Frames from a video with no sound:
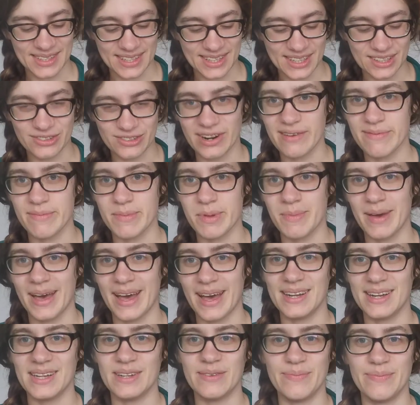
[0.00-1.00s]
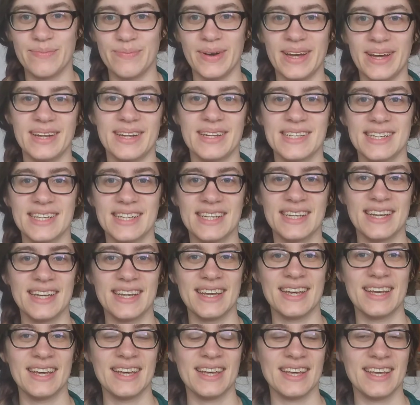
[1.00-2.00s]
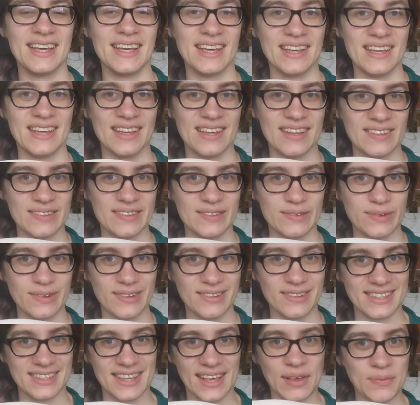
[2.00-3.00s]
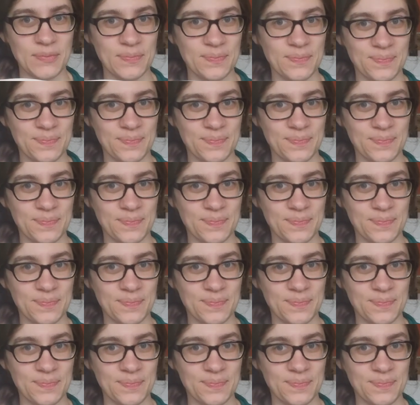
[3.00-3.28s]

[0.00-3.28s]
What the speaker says: gonna drive me mad, but we'll see.